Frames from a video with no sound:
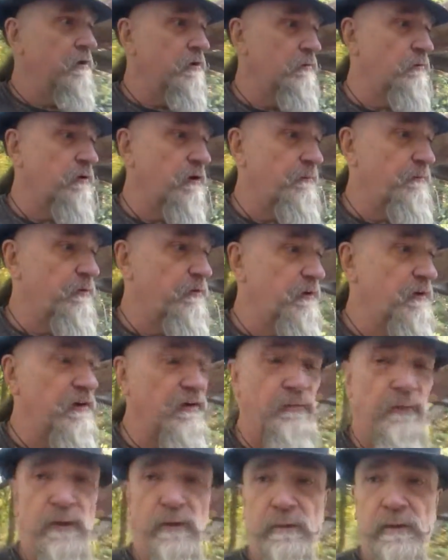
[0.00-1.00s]
when I'm doing
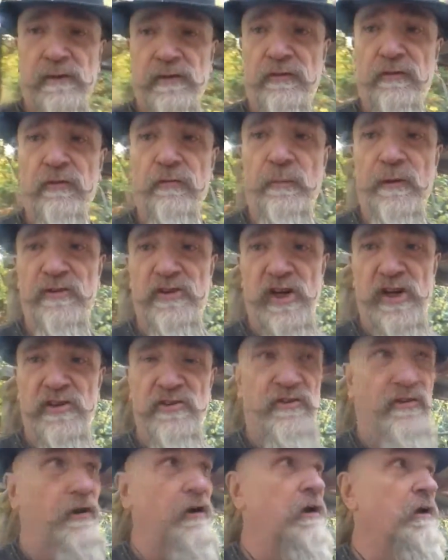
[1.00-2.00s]
these, why don't I just use my
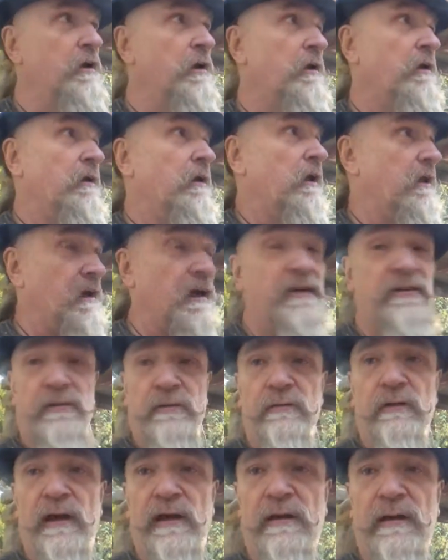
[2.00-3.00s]
chainsaw? And I
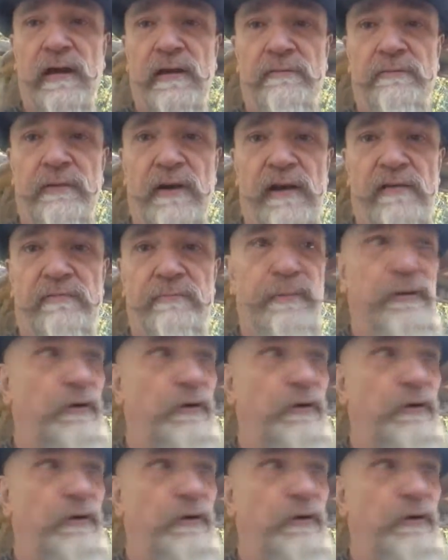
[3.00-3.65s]
do. I've